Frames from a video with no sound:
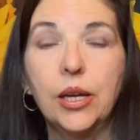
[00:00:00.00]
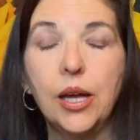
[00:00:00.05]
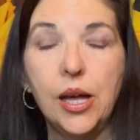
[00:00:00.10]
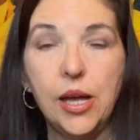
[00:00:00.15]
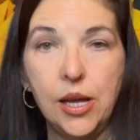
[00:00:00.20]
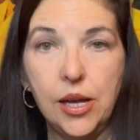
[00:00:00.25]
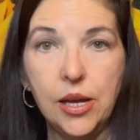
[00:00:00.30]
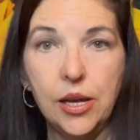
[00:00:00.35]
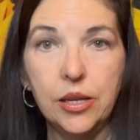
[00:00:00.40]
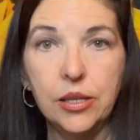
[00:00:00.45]

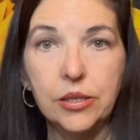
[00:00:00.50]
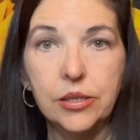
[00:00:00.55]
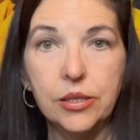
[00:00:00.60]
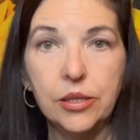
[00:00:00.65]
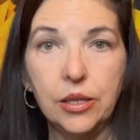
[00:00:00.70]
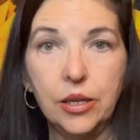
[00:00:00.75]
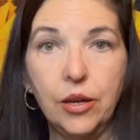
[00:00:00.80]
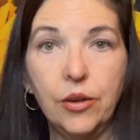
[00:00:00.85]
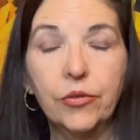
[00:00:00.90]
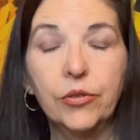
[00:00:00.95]
cons
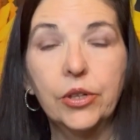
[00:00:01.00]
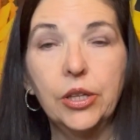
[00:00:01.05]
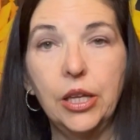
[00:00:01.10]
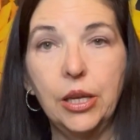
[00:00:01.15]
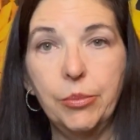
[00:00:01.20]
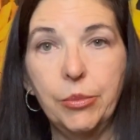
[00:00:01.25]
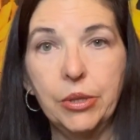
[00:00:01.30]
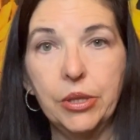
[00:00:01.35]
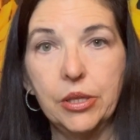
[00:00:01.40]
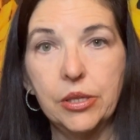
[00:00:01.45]
of
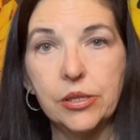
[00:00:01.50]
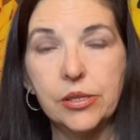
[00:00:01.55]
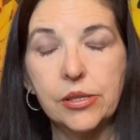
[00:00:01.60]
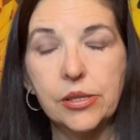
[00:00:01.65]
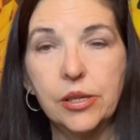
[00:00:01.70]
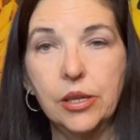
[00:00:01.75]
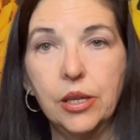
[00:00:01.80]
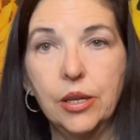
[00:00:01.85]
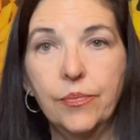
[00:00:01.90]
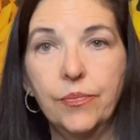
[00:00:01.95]
claiming this.